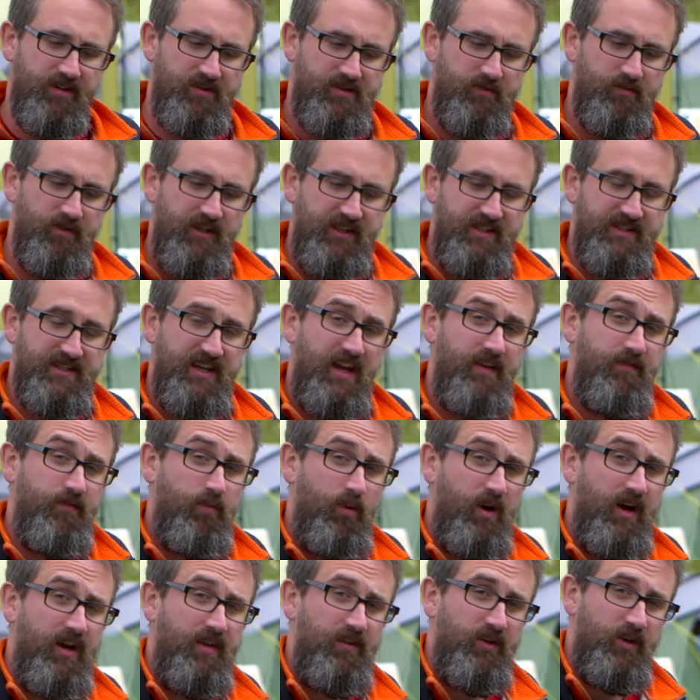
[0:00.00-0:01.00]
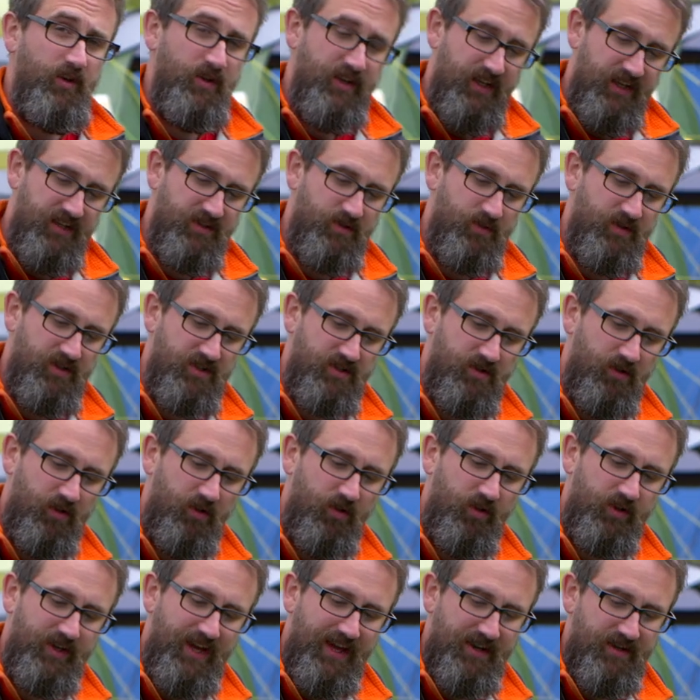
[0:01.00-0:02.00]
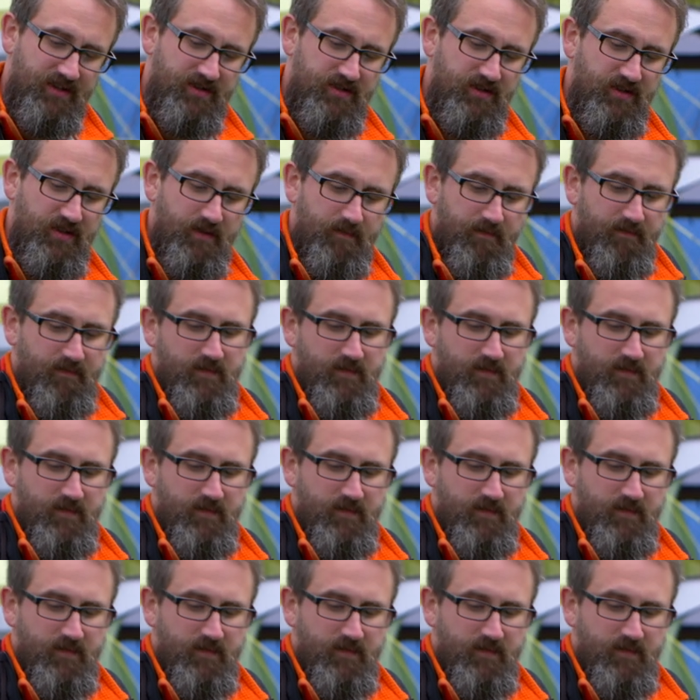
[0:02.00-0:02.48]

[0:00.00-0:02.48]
There's a really safe way that you need to install your canister